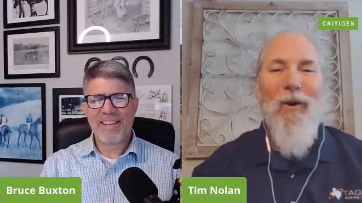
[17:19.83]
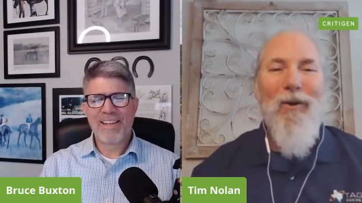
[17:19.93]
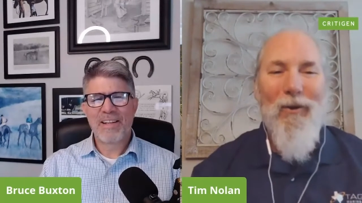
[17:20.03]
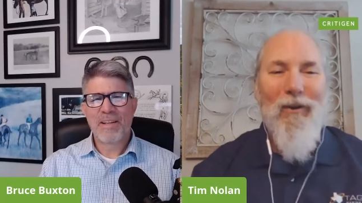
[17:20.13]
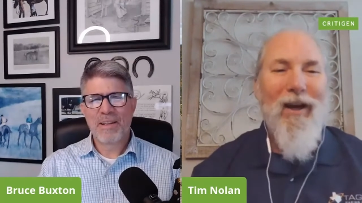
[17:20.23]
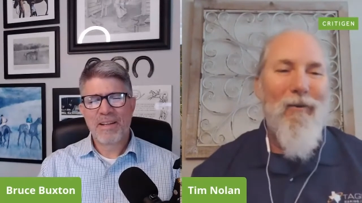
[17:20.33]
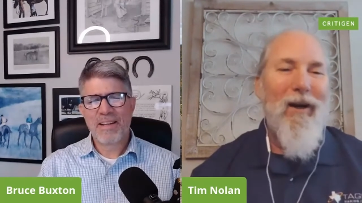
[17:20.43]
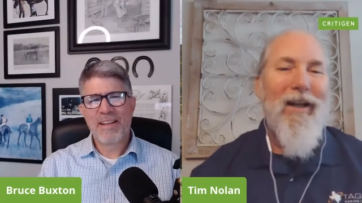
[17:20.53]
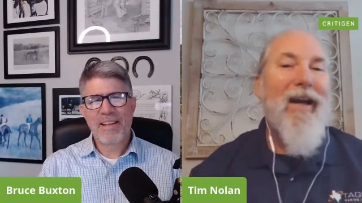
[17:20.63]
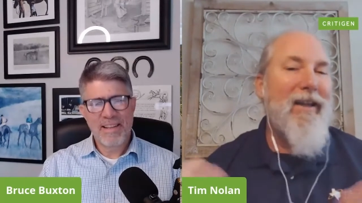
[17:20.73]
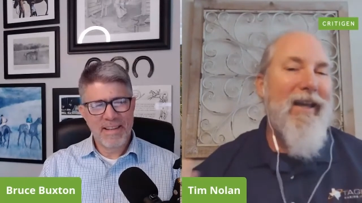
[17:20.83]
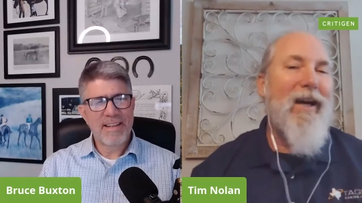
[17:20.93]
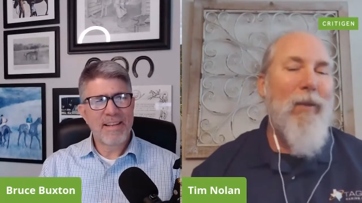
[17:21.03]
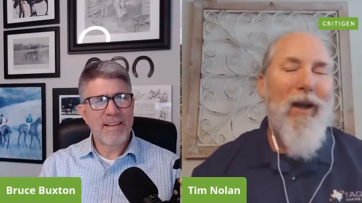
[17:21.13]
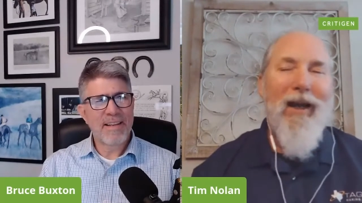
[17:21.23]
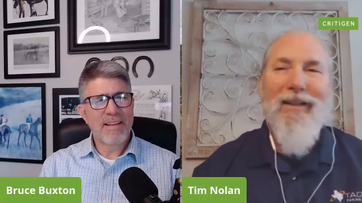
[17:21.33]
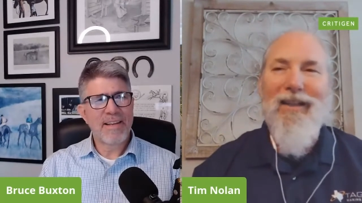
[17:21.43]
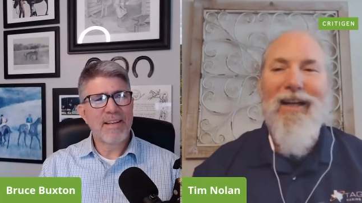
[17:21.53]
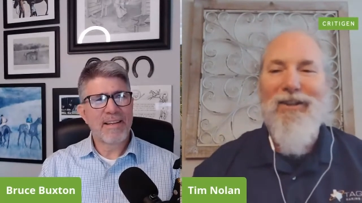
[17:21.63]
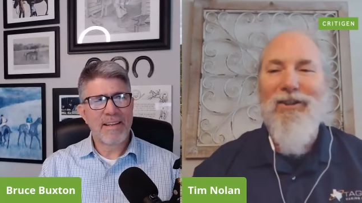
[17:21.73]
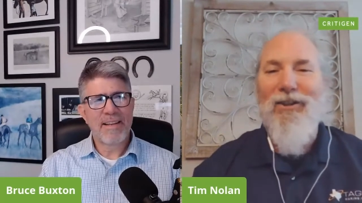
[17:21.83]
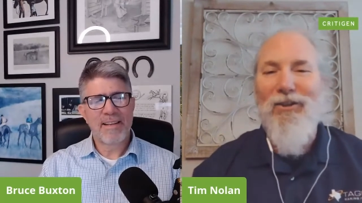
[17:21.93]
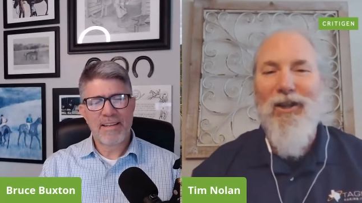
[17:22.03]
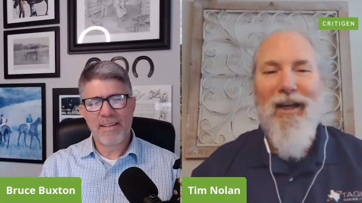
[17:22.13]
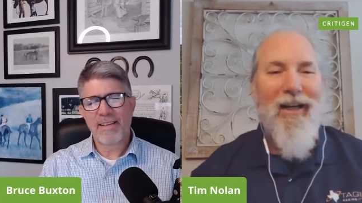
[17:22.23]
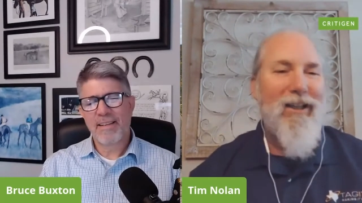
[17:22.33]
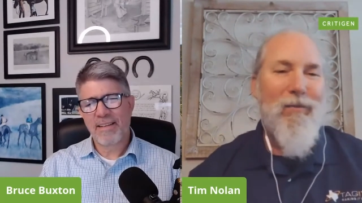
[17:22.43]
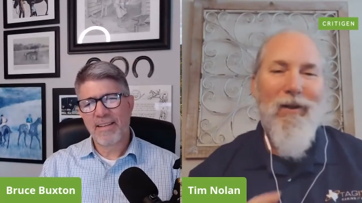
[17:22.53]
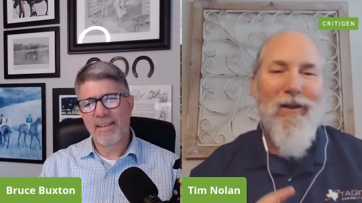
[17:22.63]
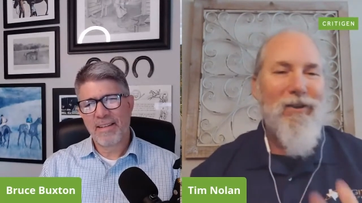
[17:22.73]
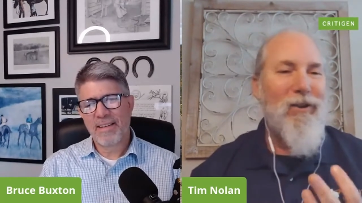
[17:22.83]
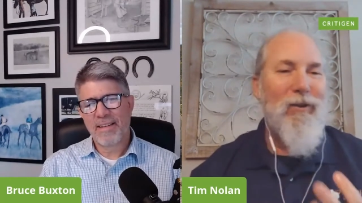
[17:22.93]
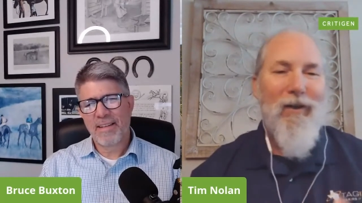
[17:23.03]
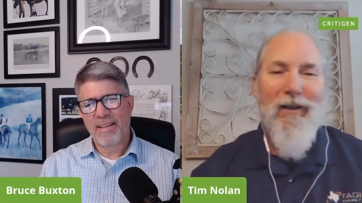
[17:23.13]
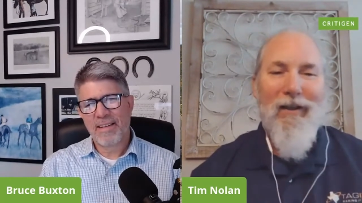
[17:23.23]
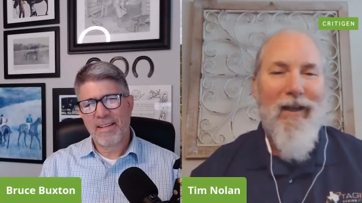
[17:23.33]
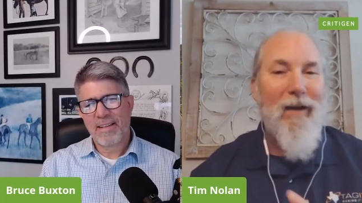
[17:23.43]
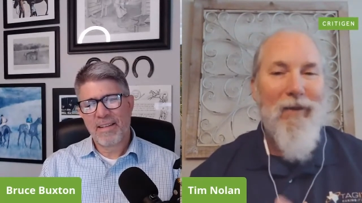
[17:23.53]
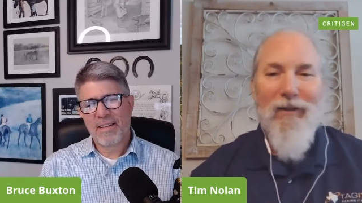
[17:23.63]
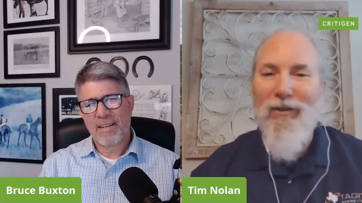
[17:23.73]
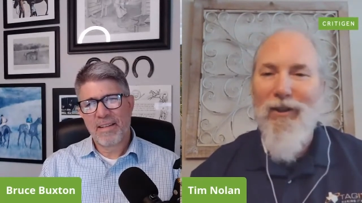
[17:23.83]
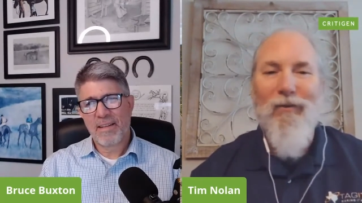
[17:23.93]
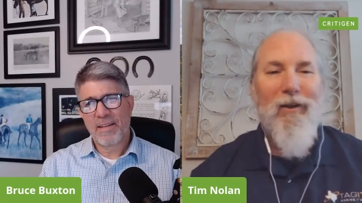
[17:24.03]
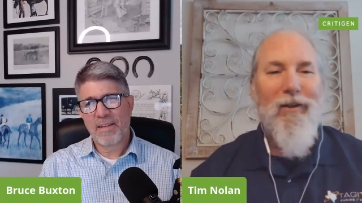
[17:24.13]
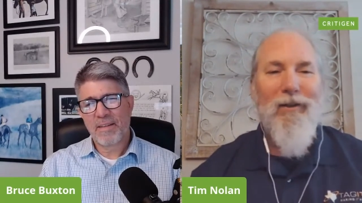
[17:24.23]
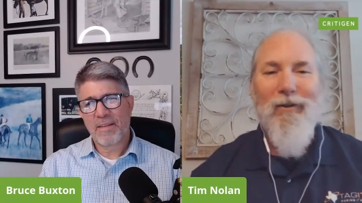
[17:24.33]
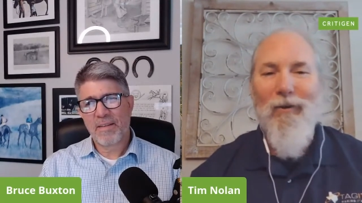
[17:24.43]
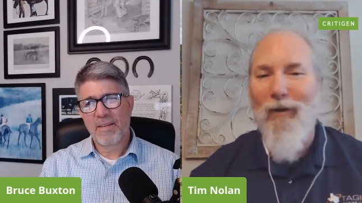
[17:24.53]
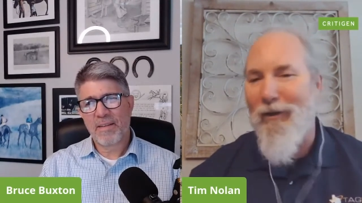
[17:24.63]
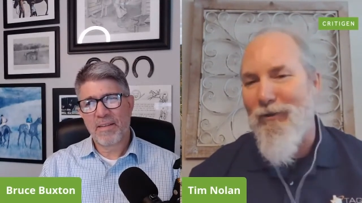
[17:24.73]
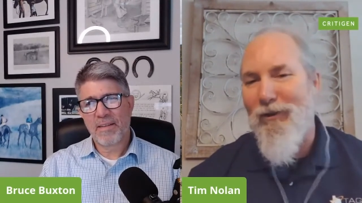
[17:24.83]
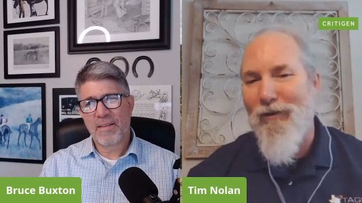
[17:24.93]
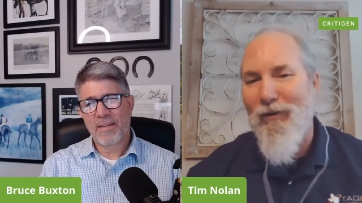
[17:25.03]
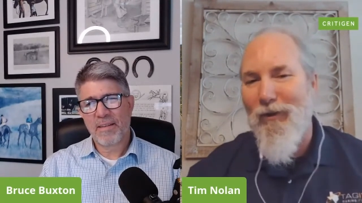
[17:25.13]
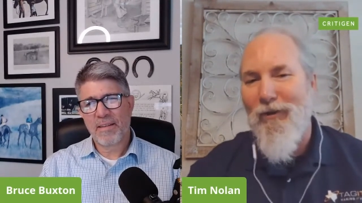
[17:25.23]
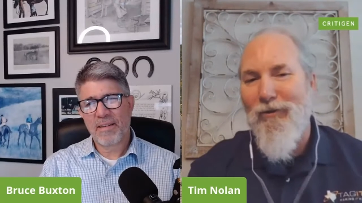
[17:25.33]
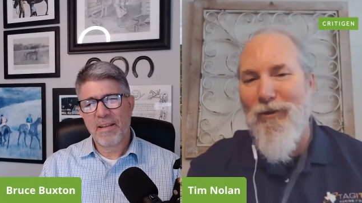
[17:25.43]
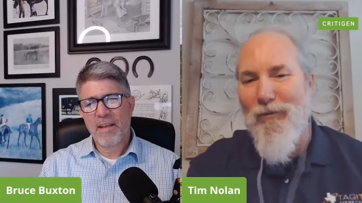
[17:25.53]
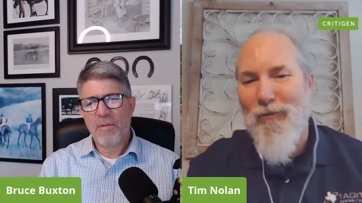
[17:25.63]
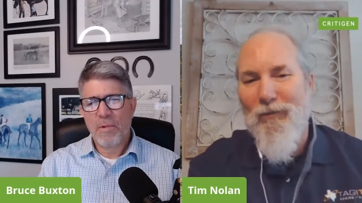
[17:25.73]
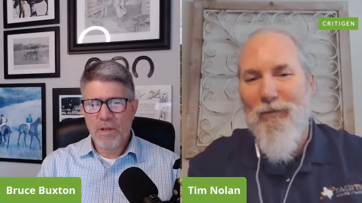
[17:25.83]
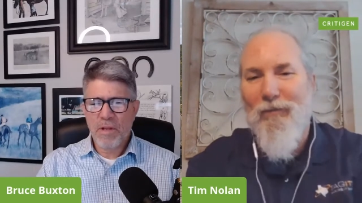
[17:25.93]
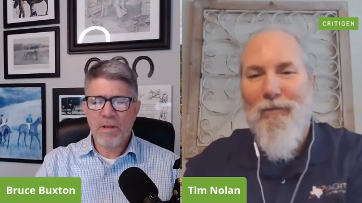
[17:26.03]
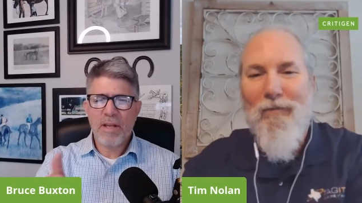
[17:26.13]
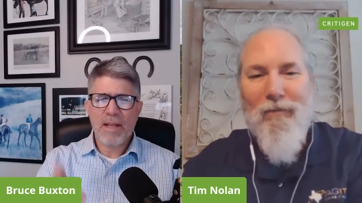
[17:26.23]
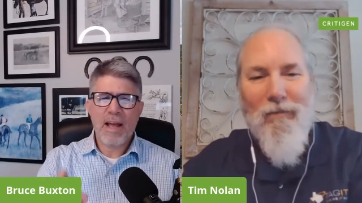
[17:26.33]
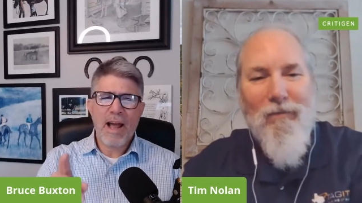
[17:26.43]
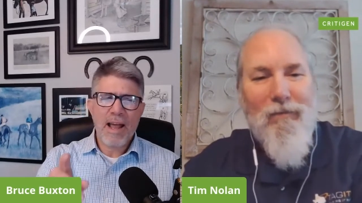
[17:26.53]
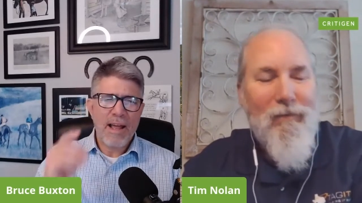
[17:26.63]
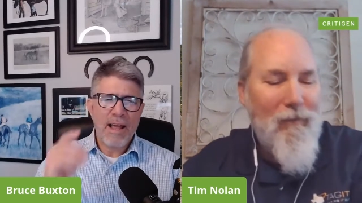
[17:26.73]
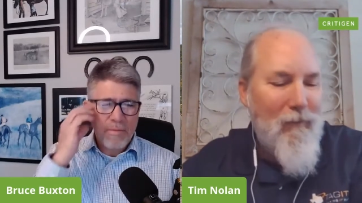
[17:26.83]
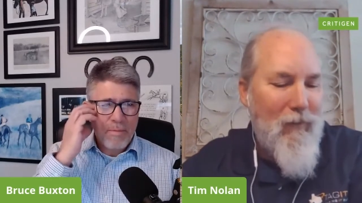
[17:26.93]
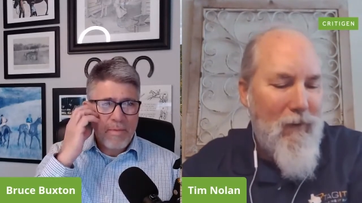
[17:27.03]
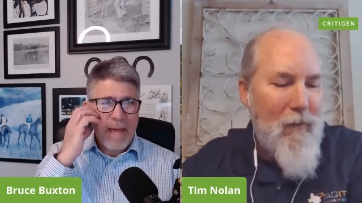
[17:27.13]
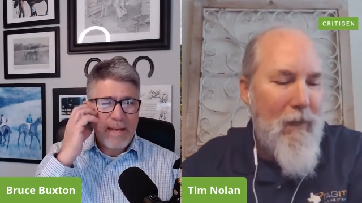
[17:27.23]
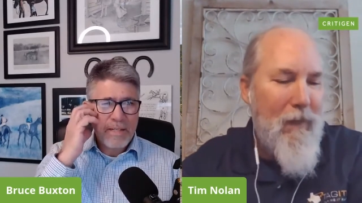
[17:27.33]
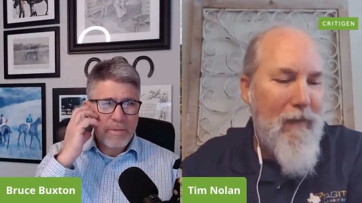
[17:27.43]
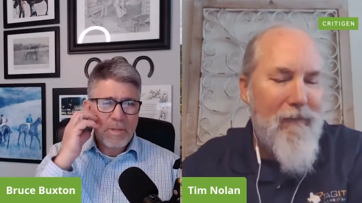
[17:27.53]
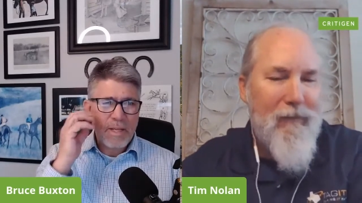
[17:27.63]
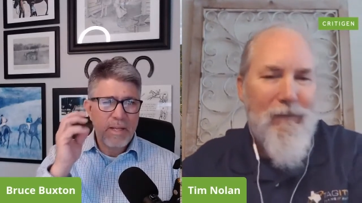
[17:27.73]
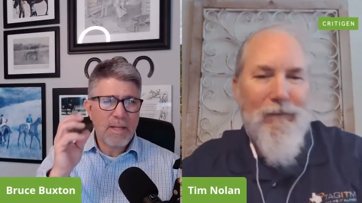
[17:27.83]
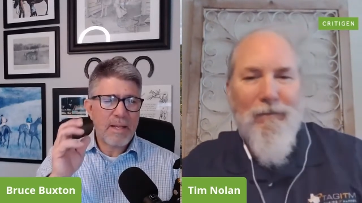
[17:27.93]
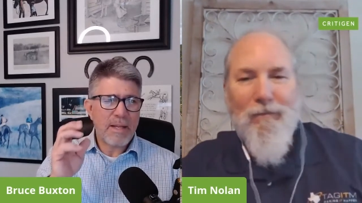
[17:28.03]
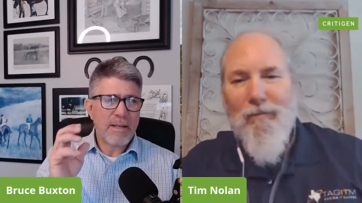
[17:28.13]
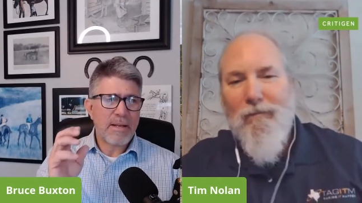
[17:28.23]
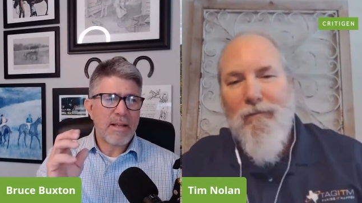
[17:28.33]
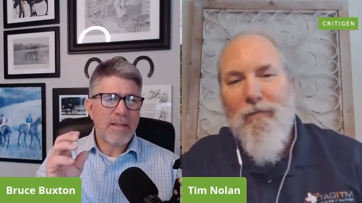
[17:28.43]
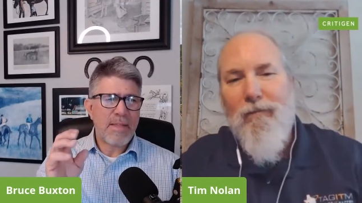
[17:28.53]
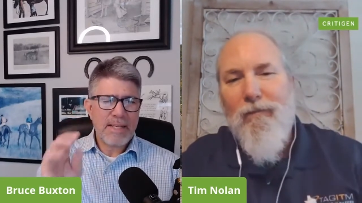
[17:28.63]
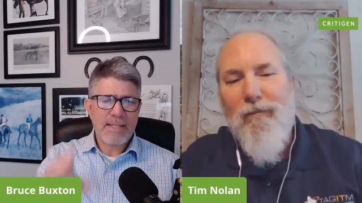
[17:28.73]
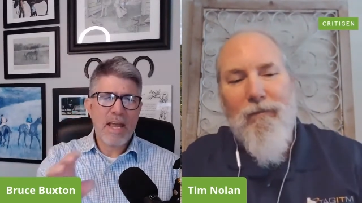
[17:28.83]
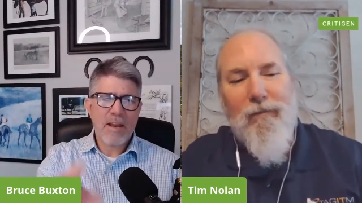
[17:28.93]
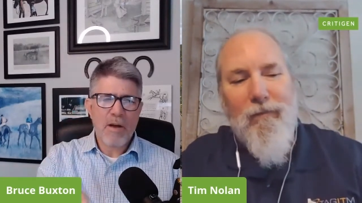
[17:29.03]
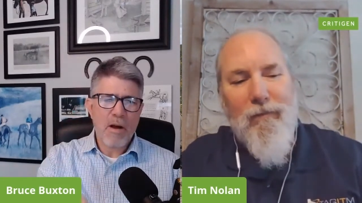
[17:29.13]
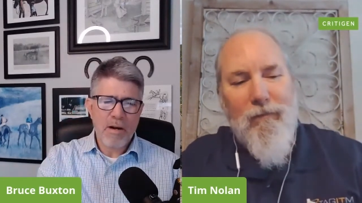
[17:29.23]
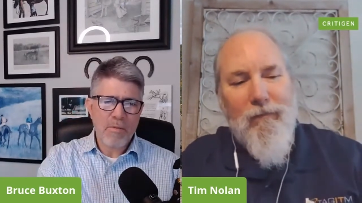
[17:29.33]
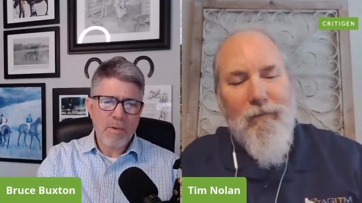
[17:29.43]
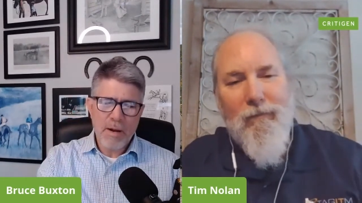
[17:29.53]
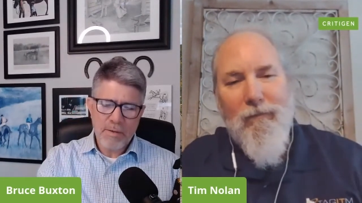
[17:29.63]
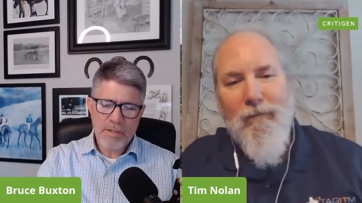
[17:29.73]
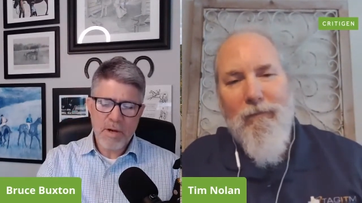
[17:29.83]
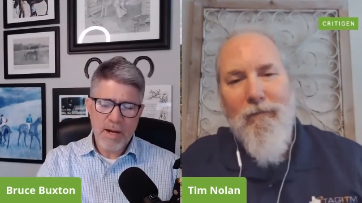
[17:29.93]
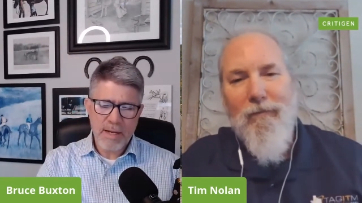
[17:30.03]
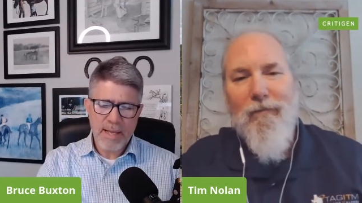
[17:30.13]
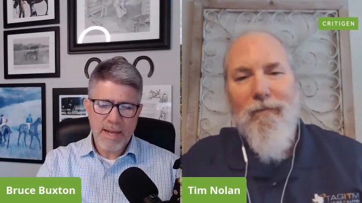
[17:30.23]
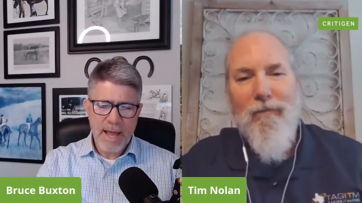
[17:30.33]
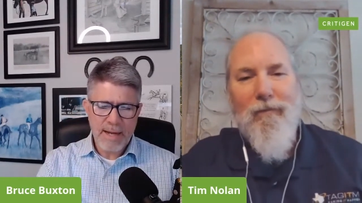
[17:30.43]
Speaker 1: of work through that way. That, that applies not just to GIS, but also uh, the app dev stuff we do and the record stuff.
Speaker 2: Well, you, it, I, I, that is really, that's kind of the heart of what I was trying to get